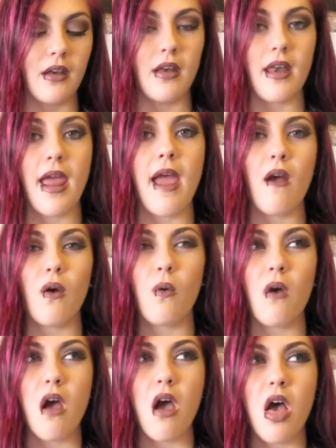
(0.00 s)
Now,
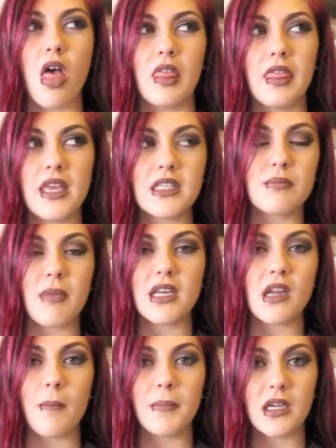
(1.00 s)
this might
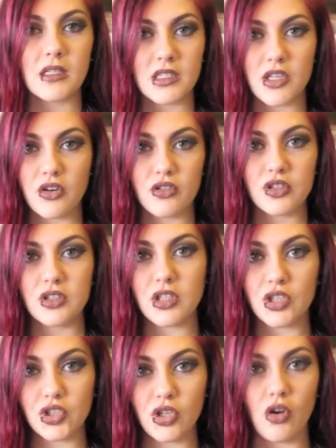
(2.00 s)
not be considered
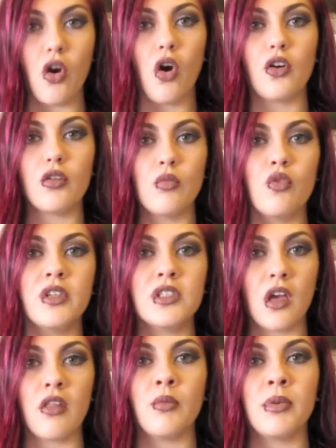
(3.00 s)
such a horror movie
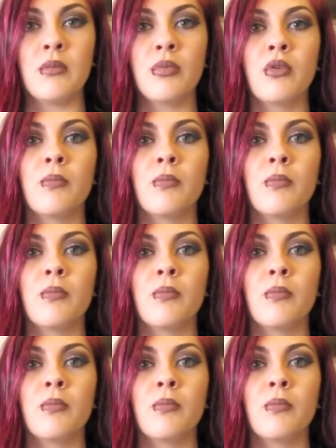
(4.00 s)
to other people,